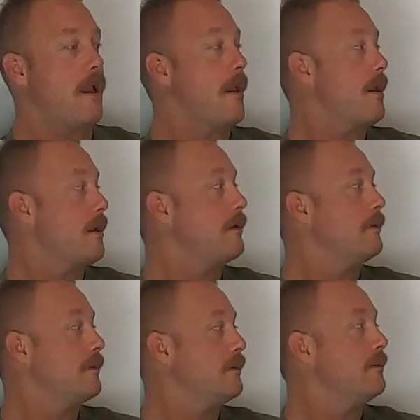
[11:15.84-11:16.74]
fucking
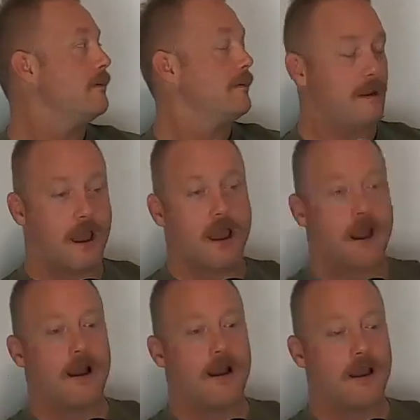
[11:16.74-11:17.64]
savage. Yeah
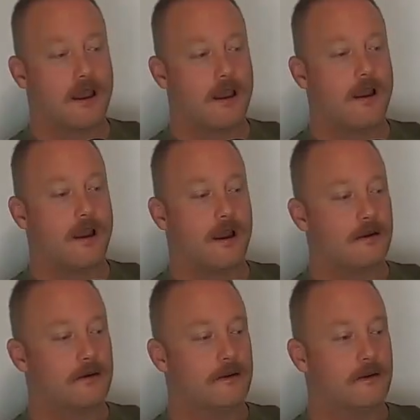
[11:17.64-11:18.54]
fuck yeah. your elbow.
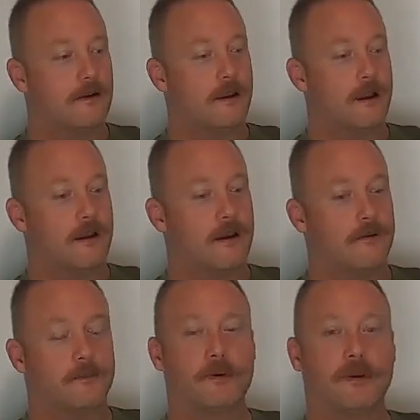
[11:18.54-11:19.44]
Yeah, yeah. Well,
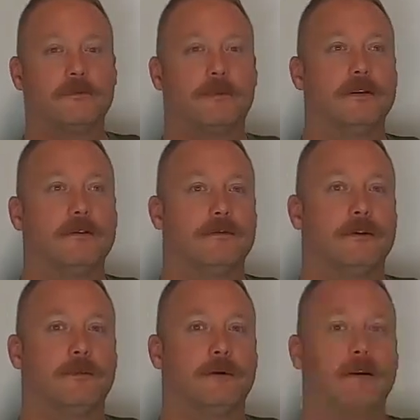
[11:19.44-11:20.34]
Pete, Pete, oh
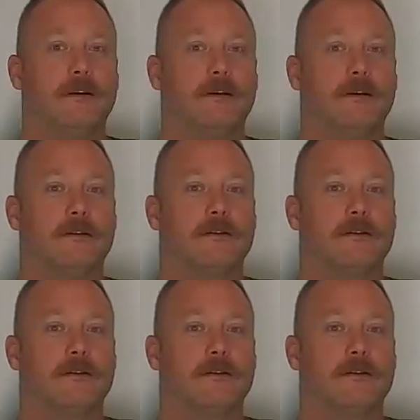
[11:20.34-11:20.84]
pity, that